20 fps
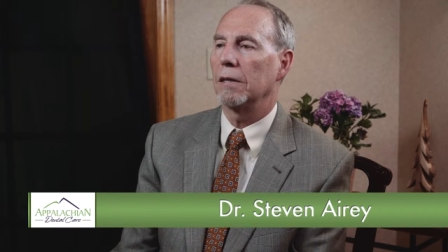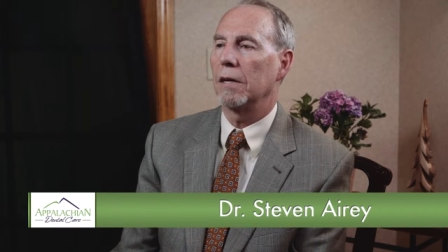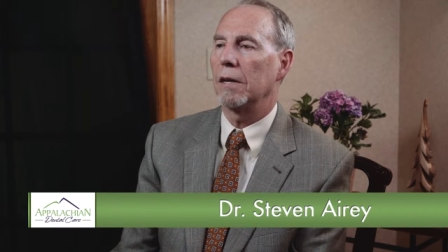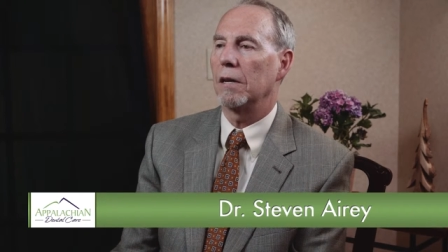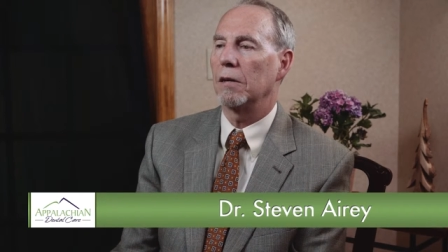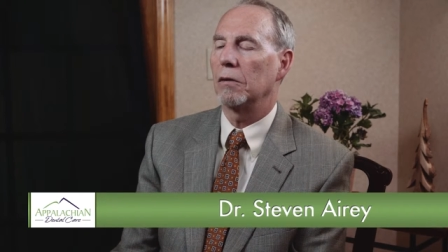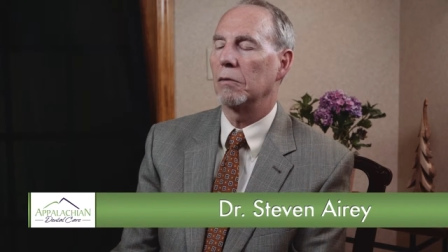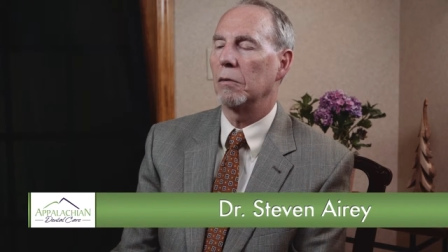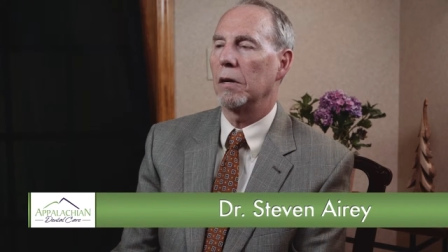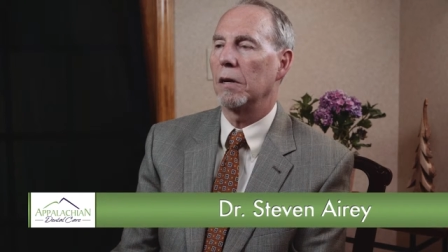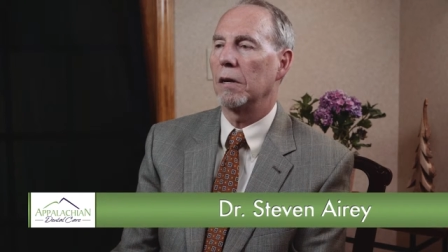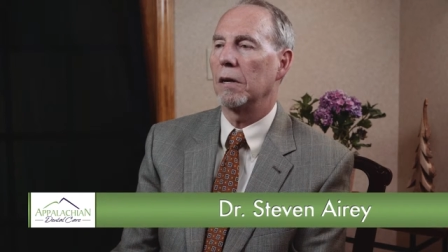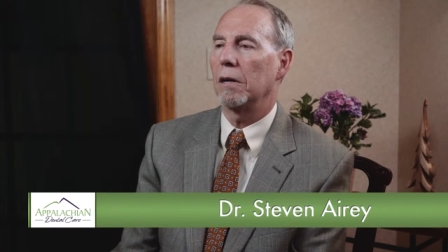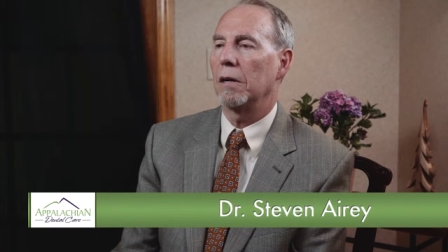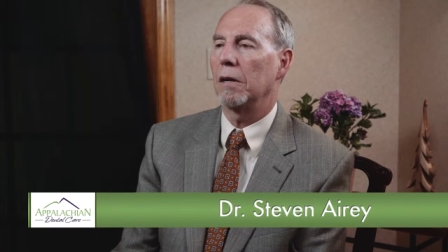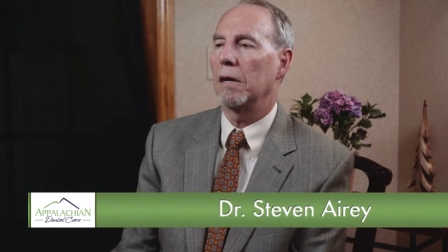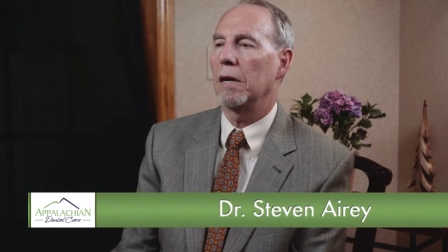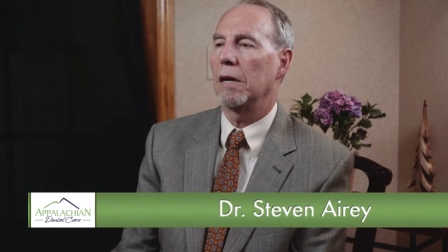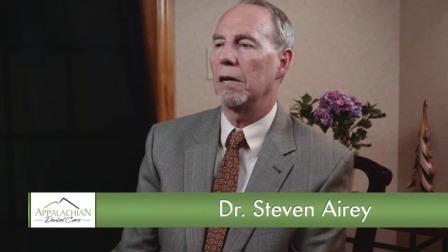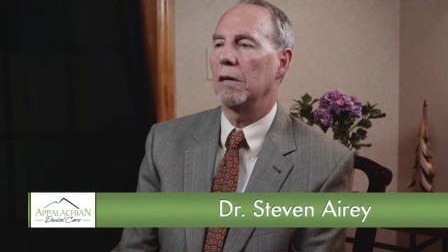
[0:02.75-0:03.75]
and as we
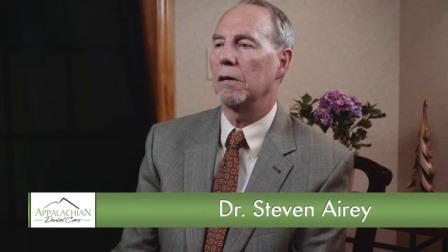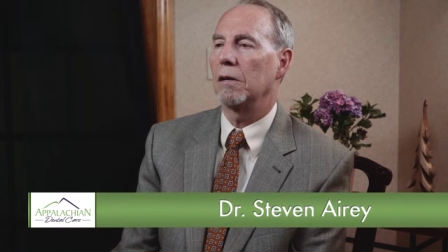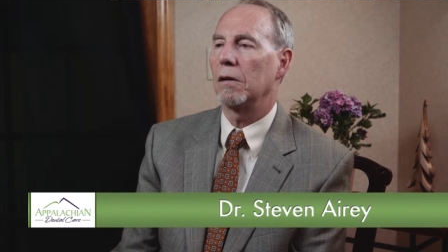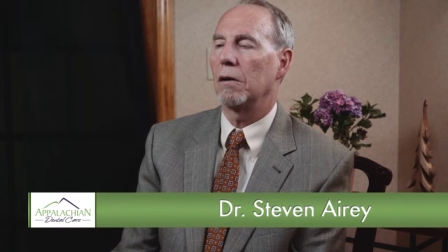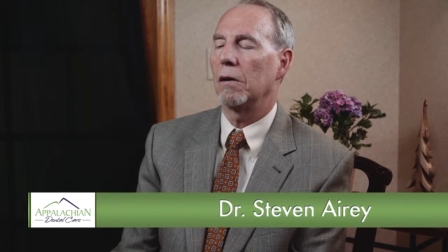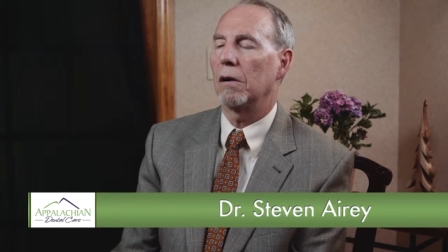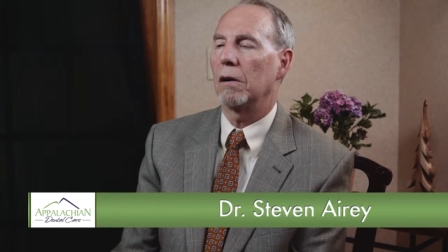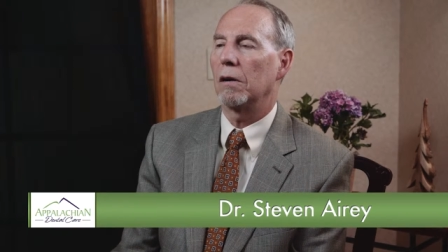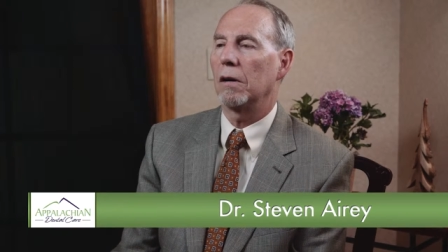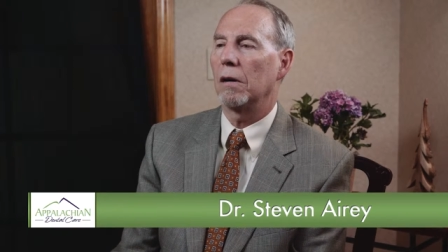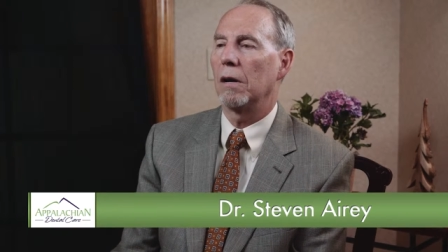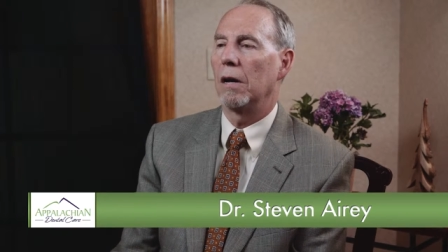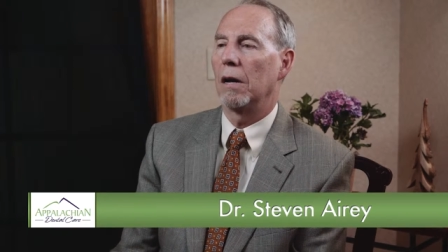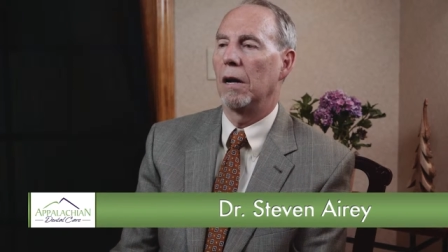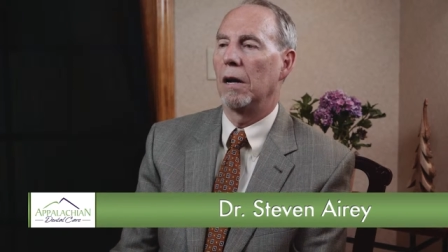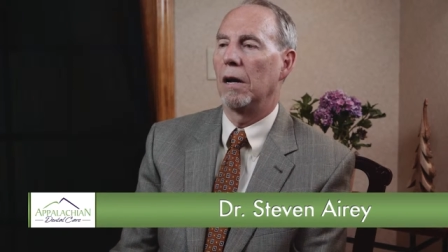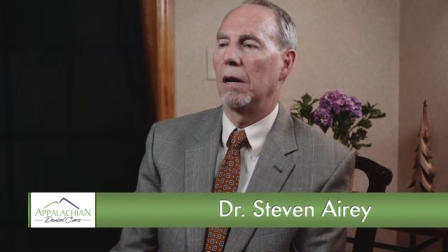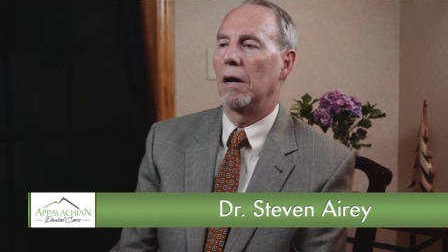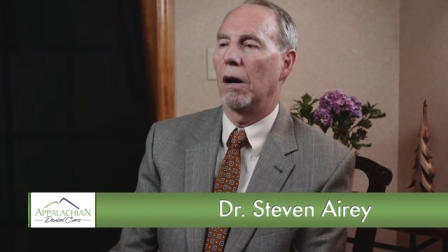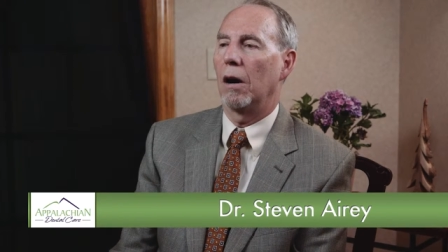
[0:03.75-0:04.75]
get into
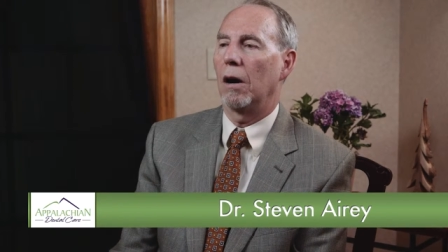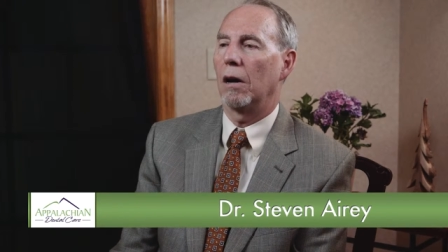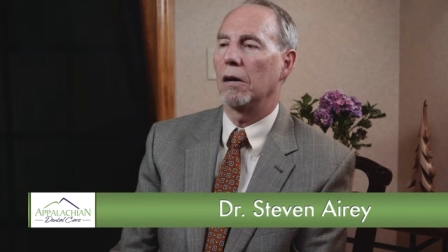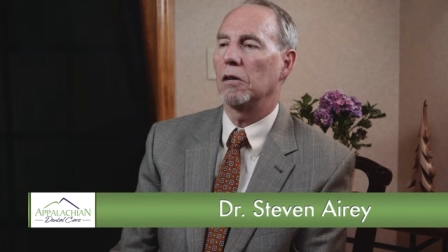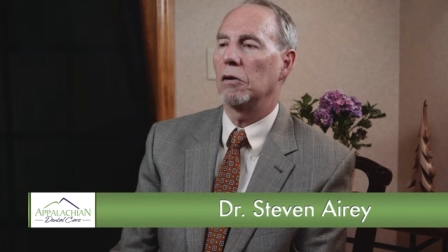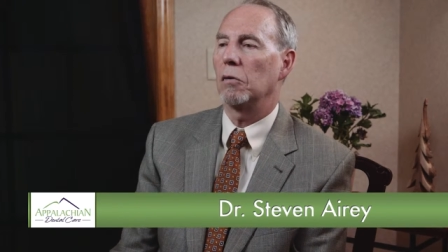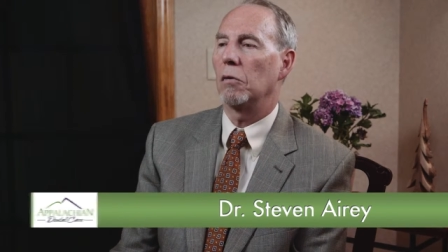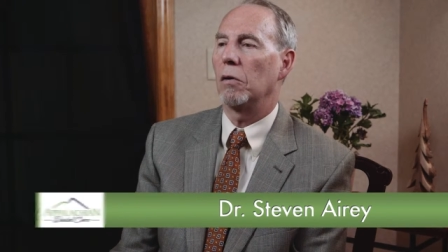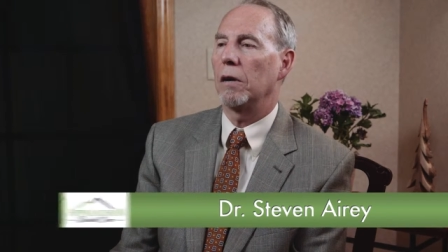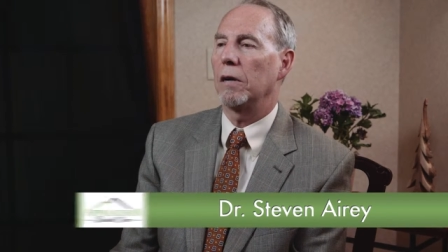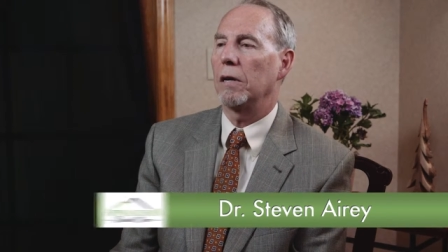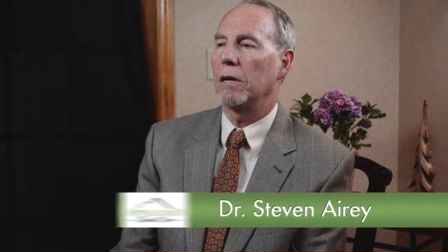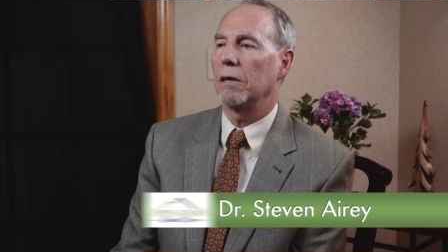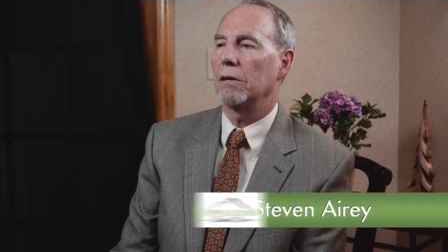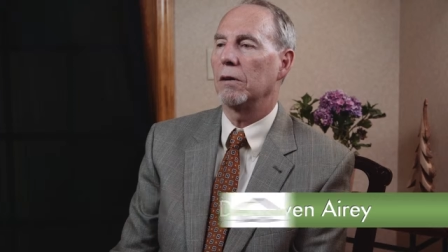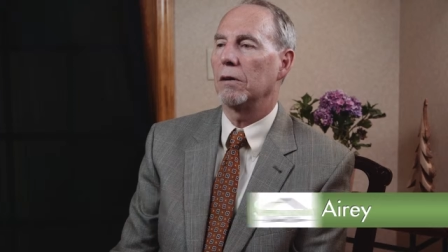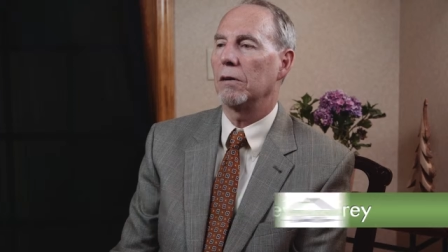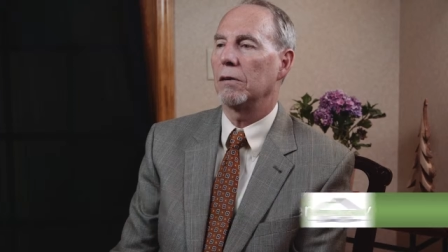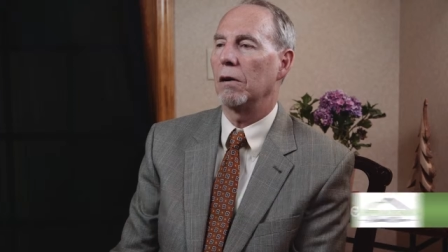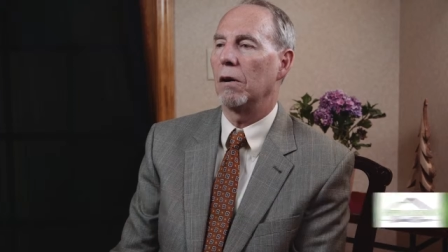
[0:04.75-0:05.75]
our
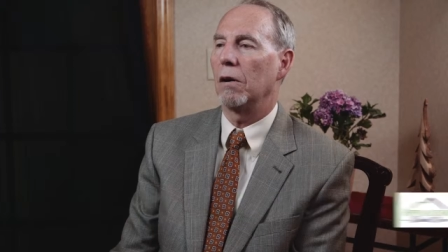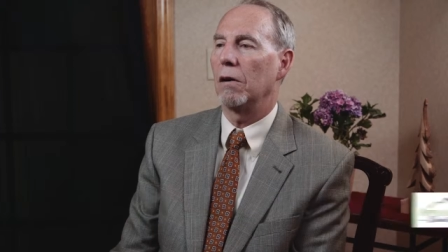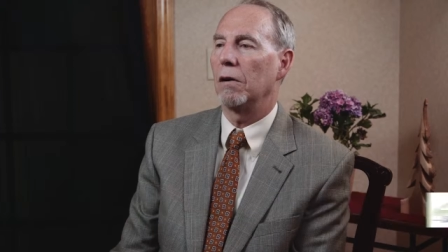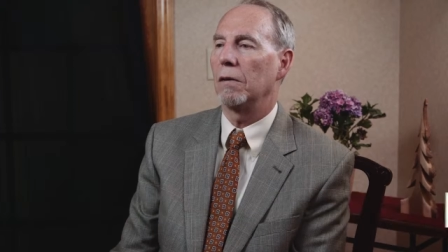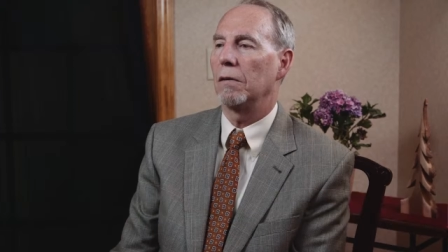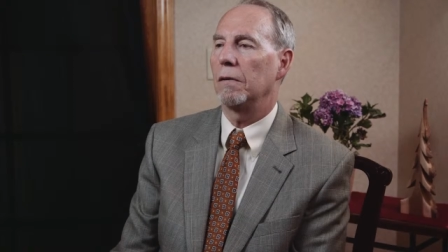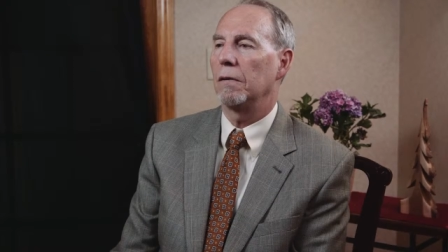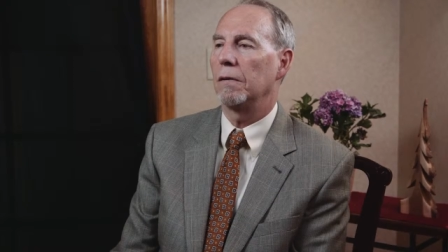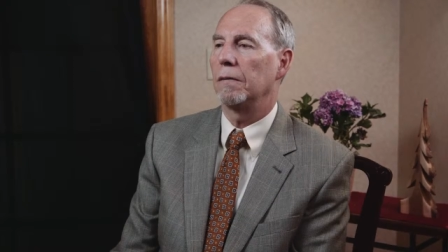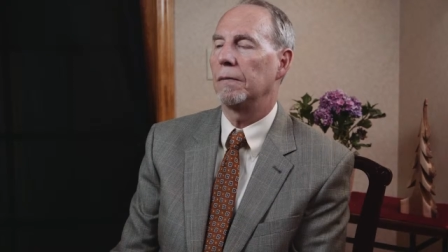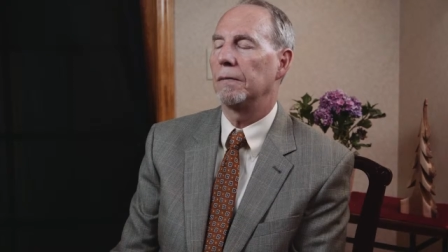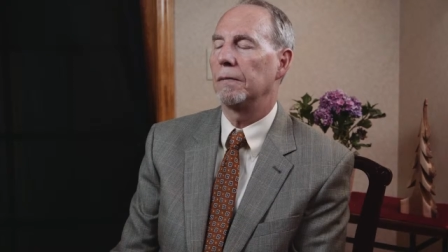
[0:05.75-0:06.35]
20s or so,